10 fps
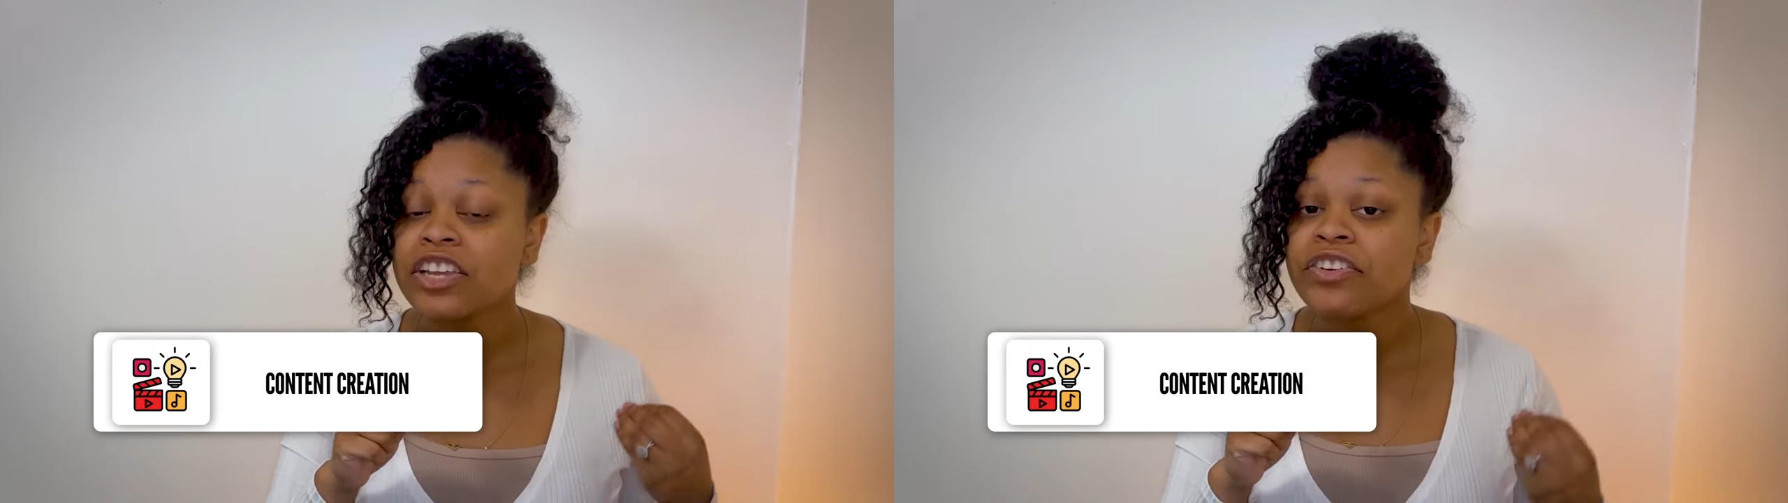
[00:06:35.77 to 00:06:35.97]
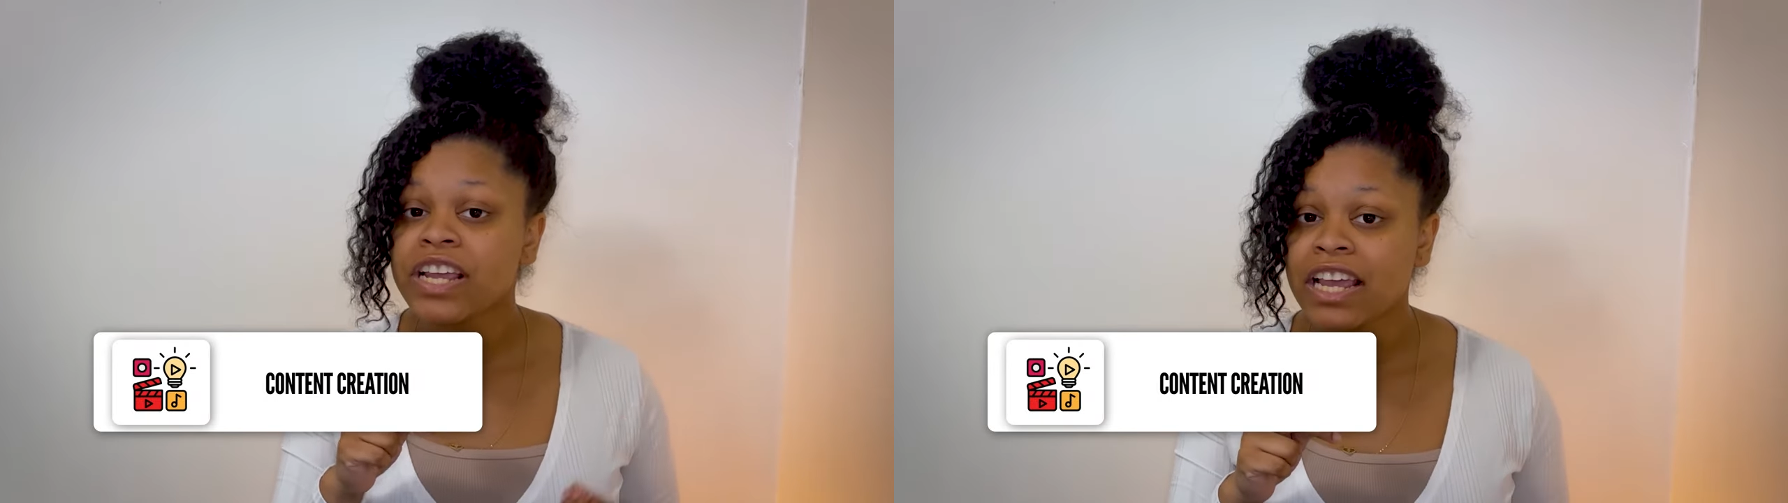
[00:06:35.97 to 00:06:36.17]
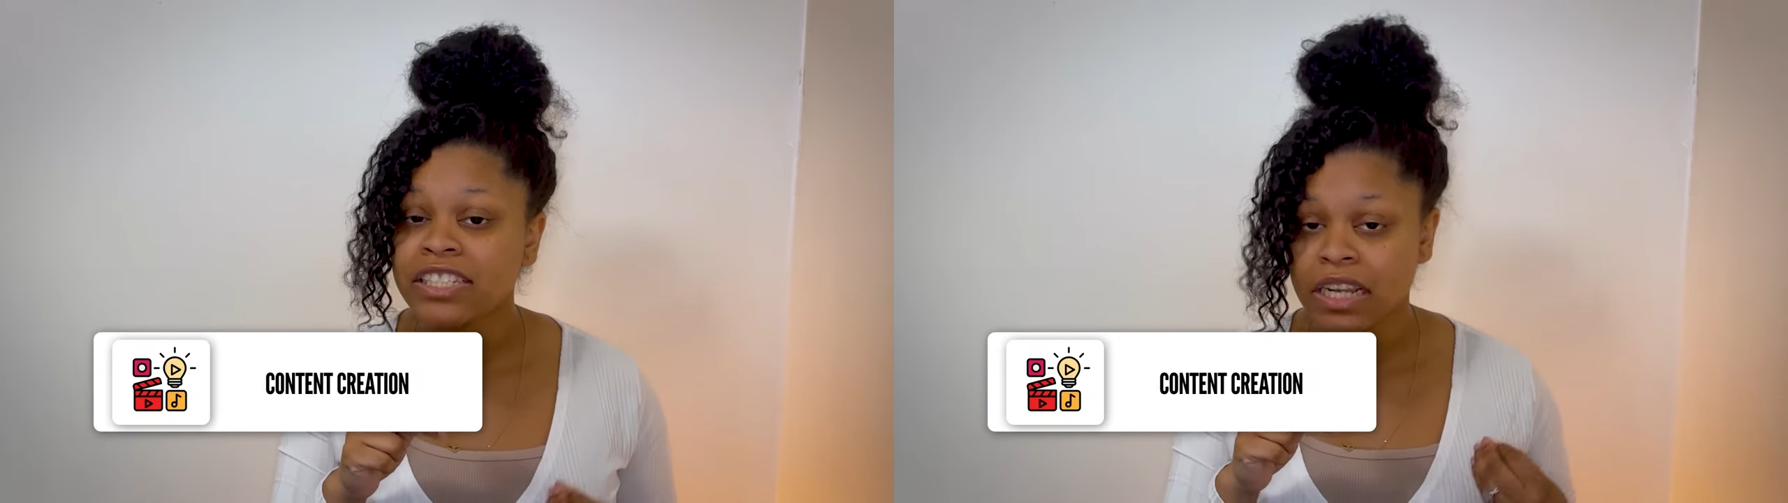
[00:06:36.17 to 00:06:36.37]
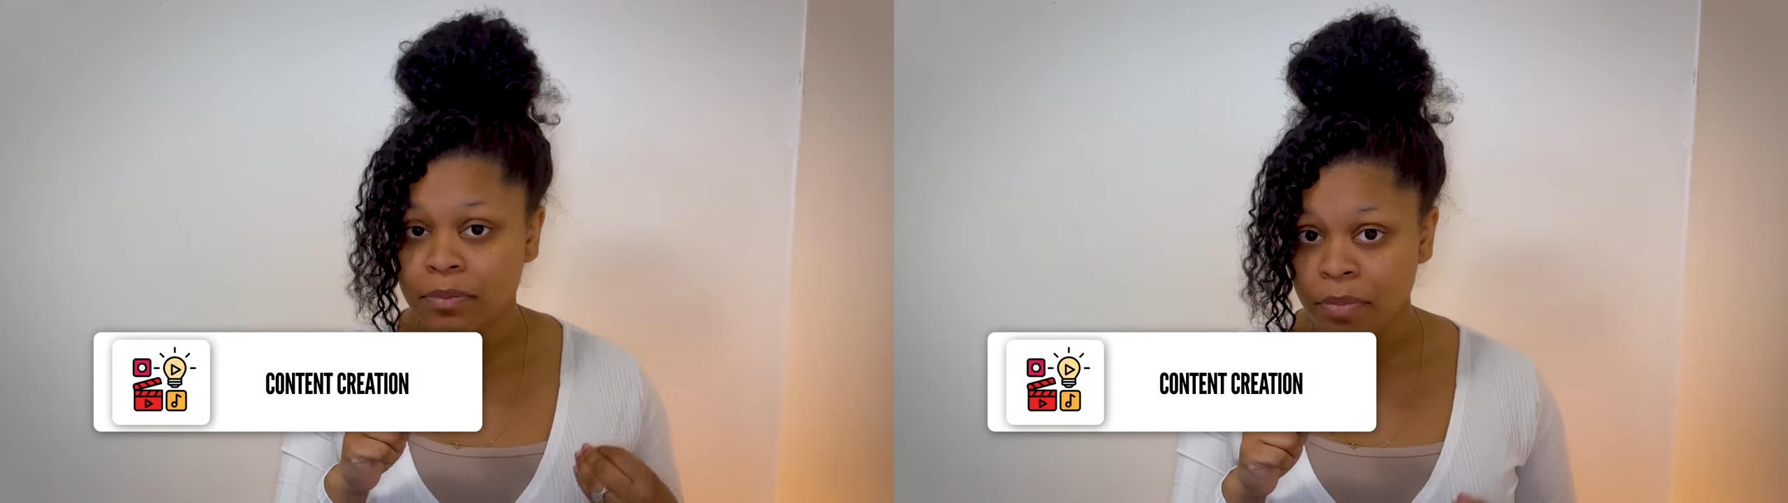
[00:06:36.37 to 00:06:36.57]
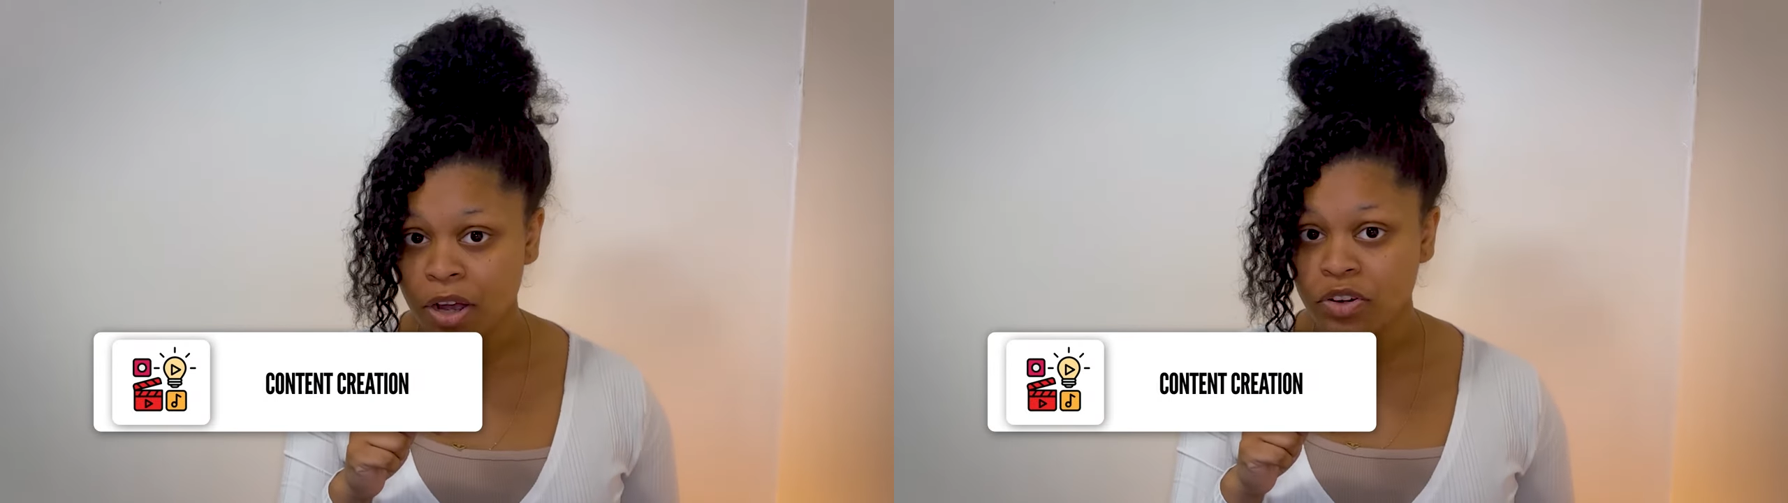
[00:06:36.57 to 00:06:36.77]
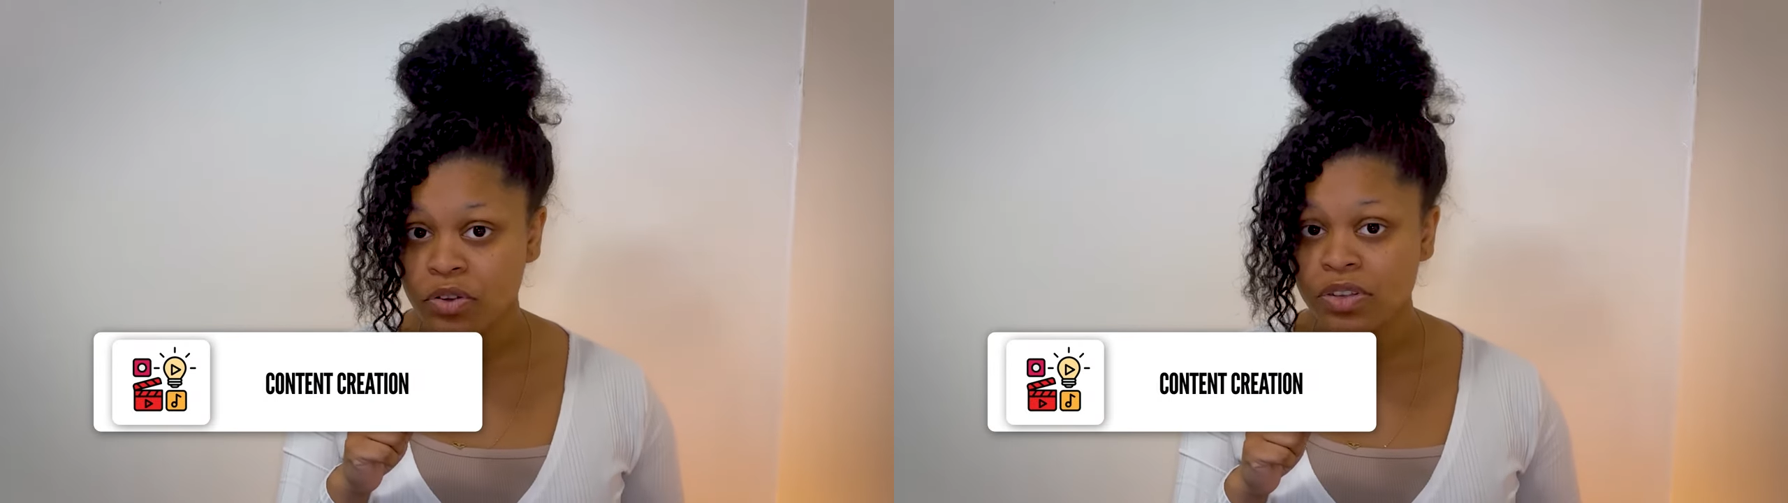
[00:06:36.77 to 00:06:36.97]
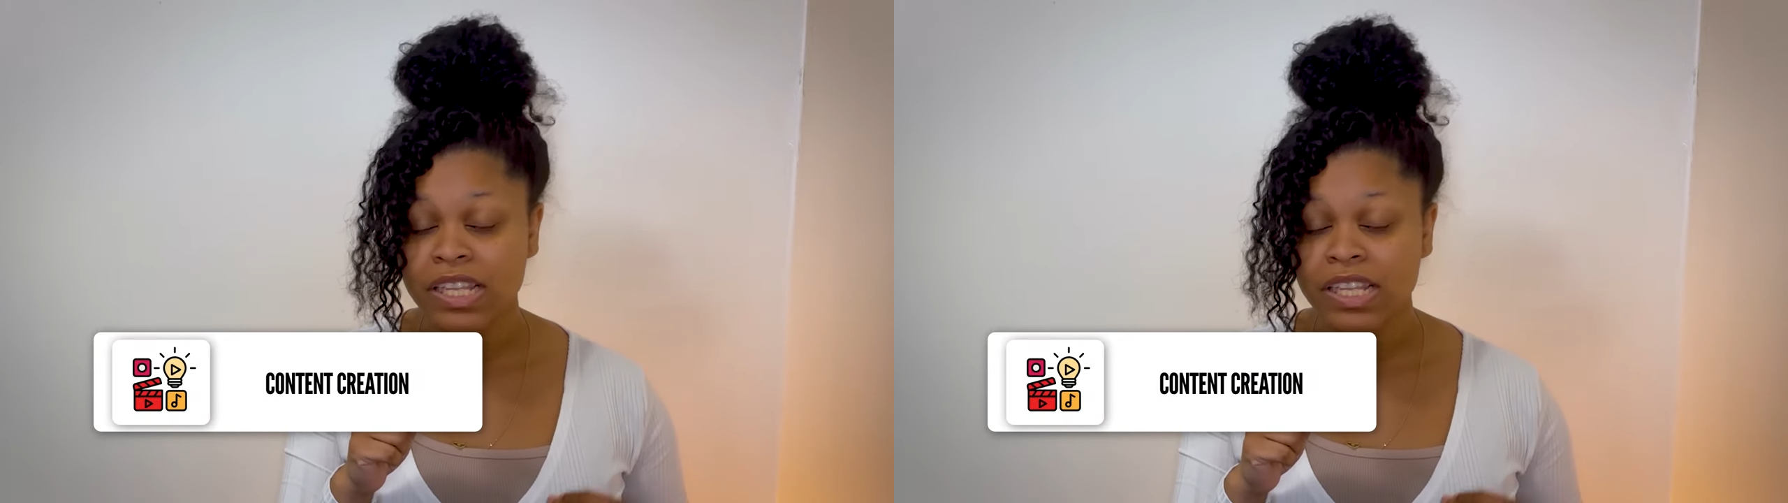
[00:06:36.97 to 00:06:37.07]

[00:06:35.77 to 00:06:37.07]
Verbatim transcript: creation bundles.